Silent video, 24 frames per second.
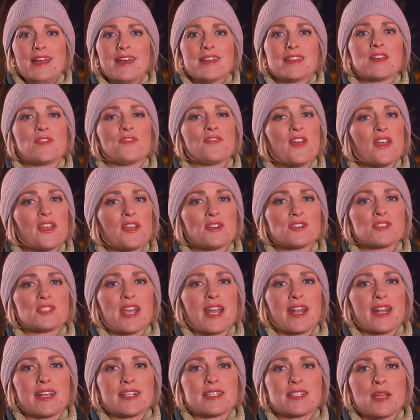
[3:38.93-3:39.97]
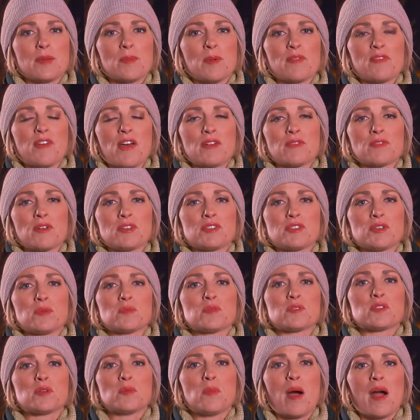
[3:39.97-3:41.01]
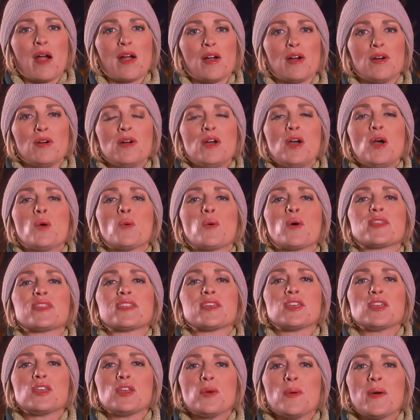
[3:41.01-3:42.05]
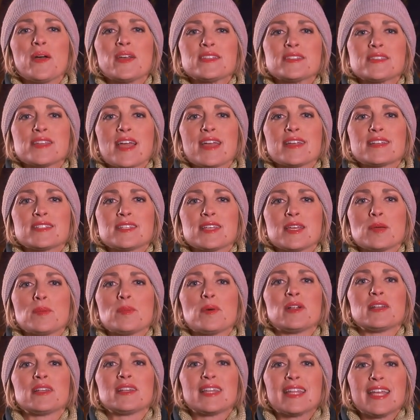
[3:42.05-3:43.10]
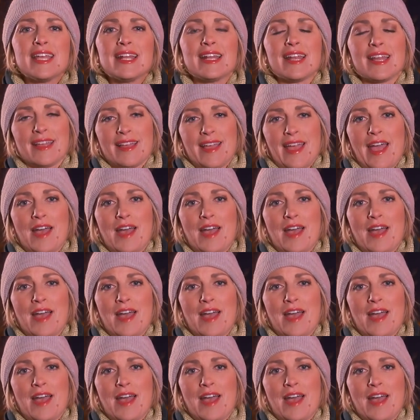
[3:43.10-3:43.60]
The figure skating team event resumes tomorrow with the USA team leading